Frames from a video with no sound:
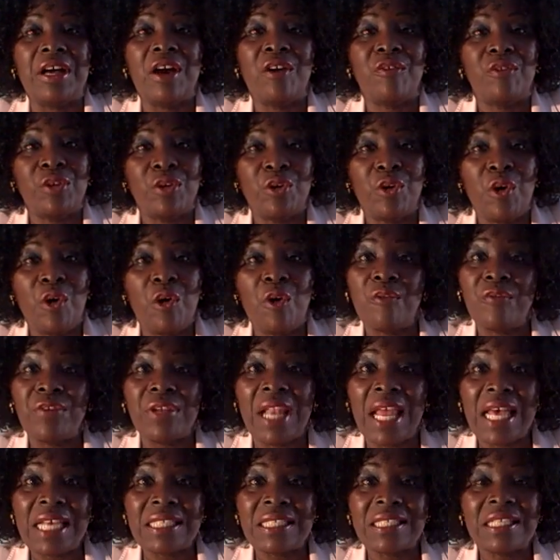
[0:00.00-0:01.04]
governor of
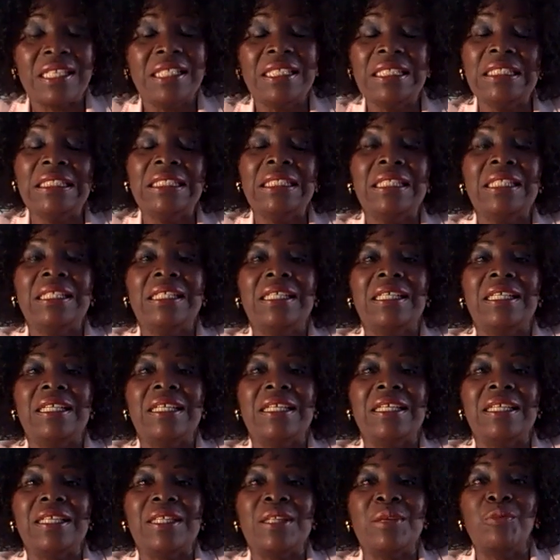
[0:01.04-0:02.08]
Alaska.
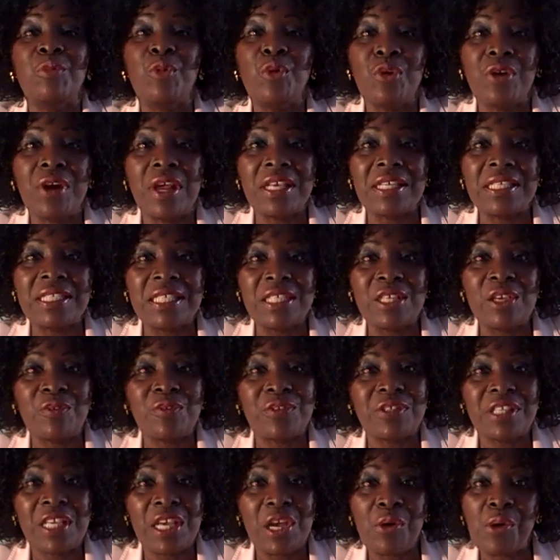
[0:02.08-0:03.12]
The more I see
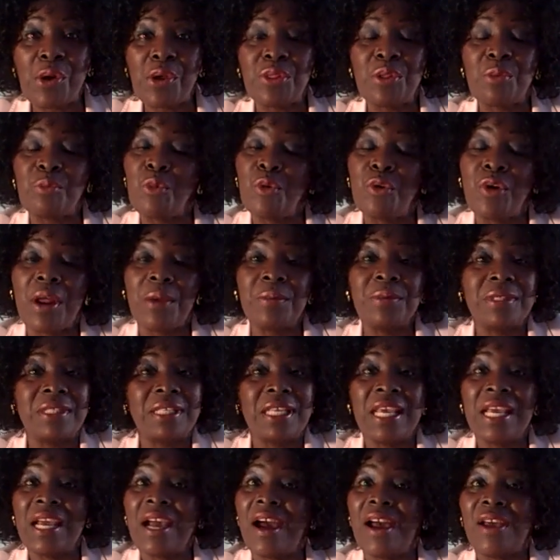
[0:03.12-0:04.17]
of Sarah, the more I'm
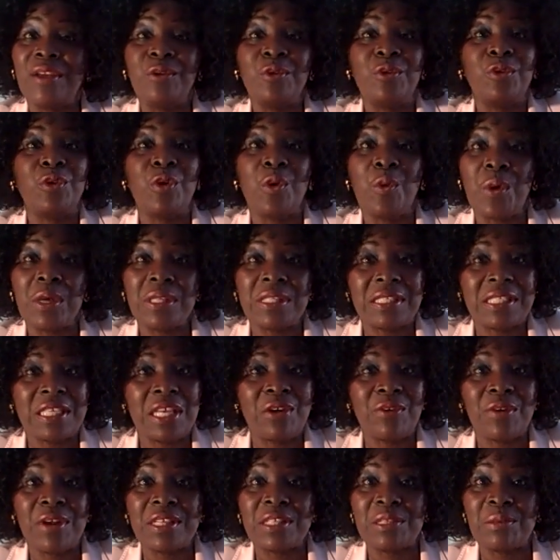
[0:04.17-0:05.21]
saying I don't know what
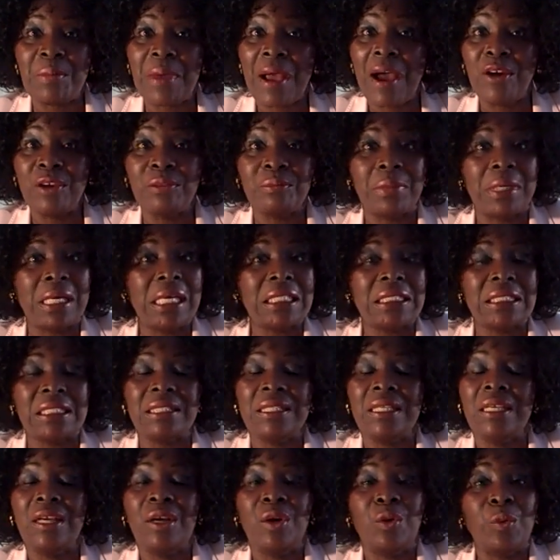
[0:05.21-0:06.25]
Sarah is about, but
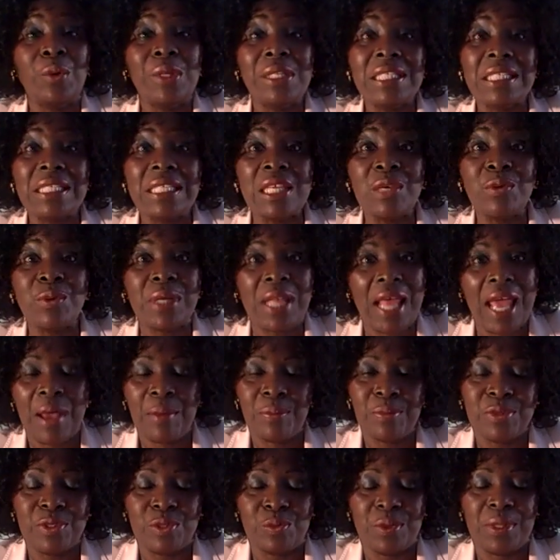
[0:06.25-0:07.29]
we'll see what
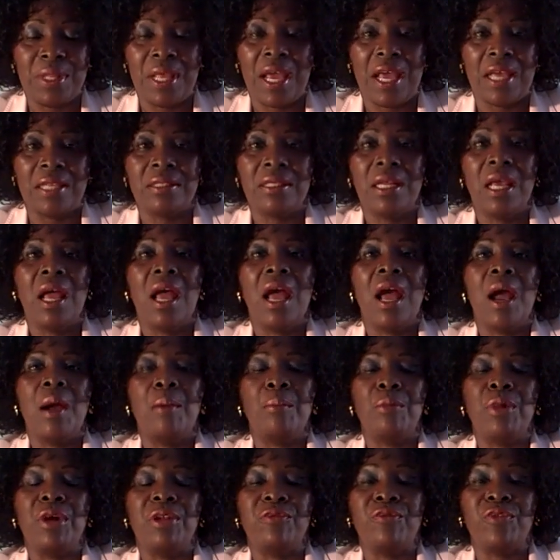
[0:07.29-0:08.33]
happens with that.
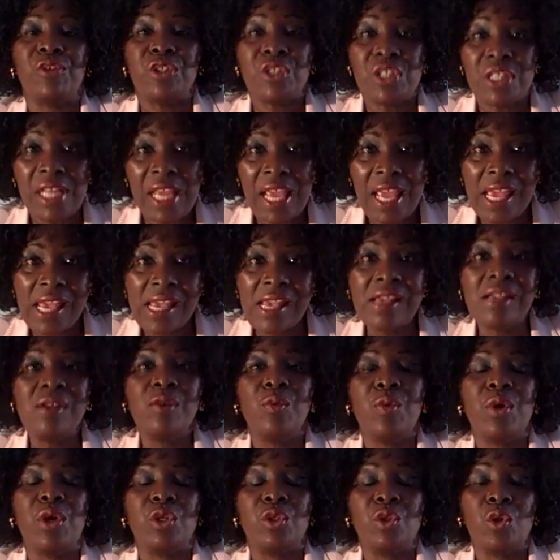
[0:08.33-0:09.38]
But for today,
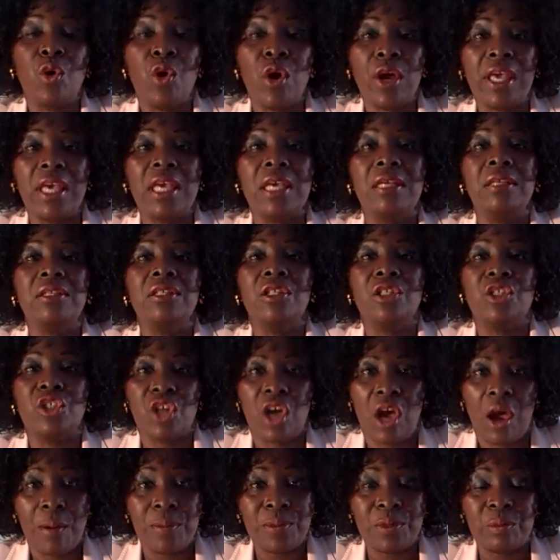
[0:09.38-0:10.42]
we're talking
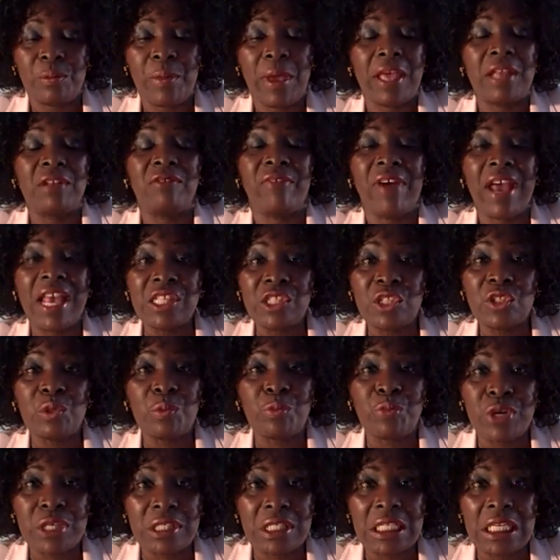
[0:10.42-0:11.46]
jobs. My advice
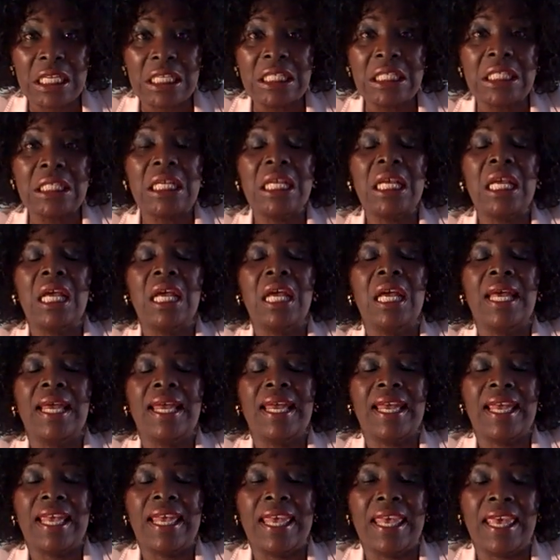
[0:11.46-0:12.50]
to the president,
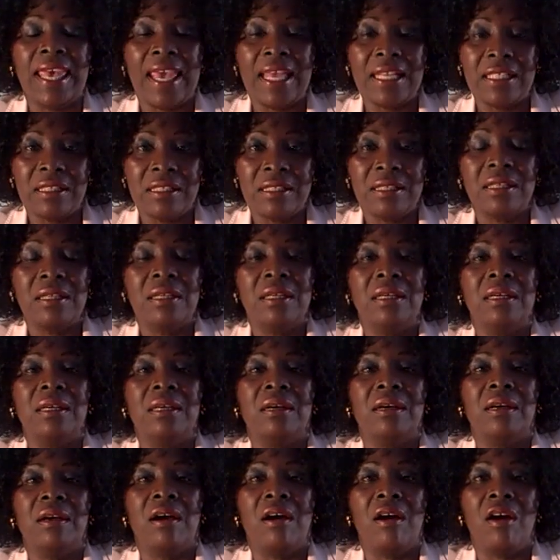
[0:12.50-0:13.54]
get
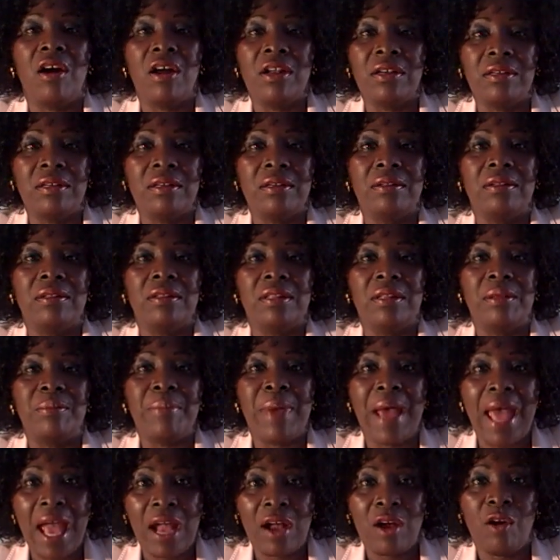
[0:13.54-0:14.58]
on the
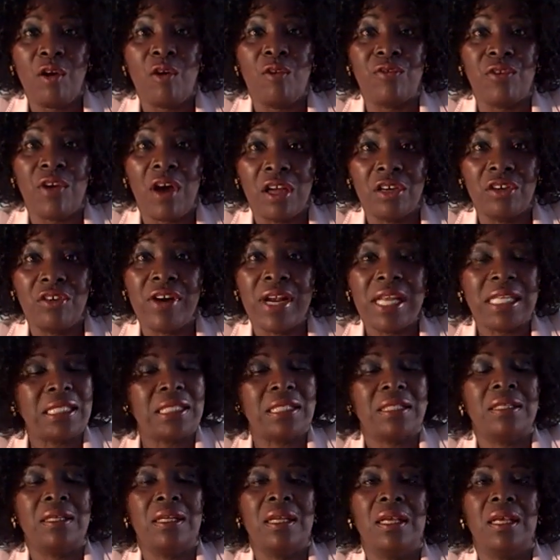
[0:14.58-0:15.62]
back of
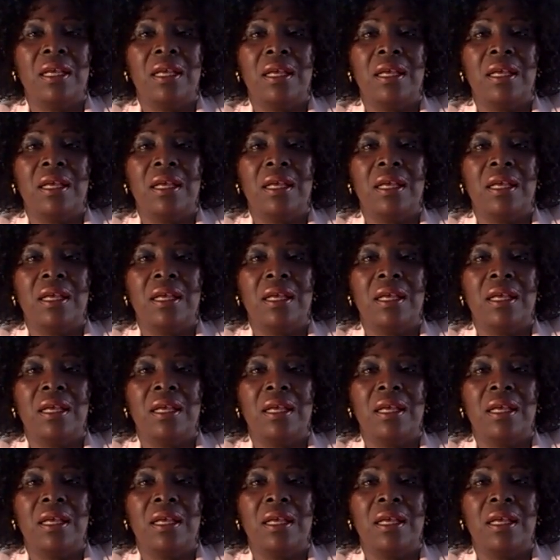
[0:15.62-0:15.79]
Congress